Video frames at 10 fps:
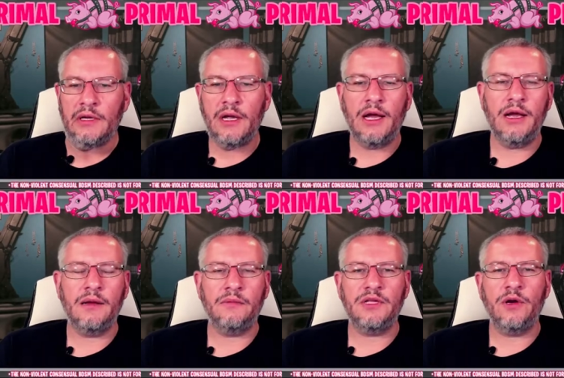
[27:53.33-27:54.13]

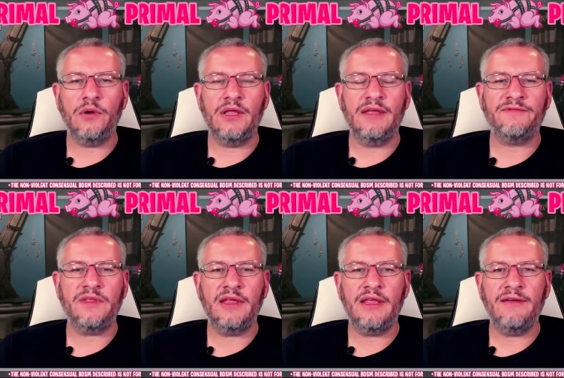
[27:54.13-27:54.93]
Um, you know, if
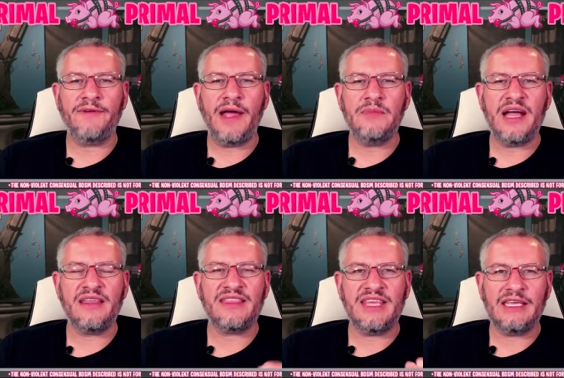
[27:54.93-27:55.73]
if I'm not
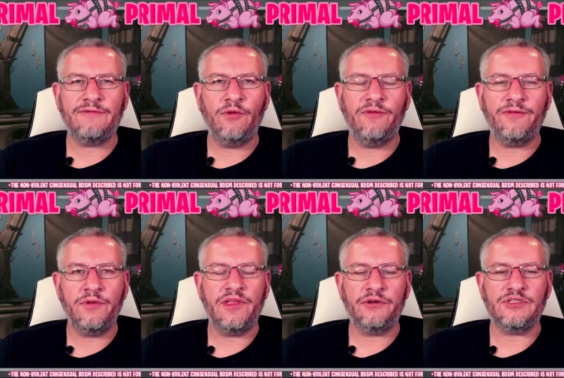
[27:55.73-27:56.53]
thankful for
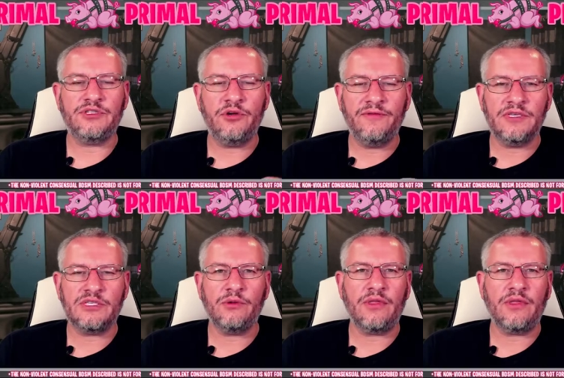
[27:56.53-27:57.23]
their service or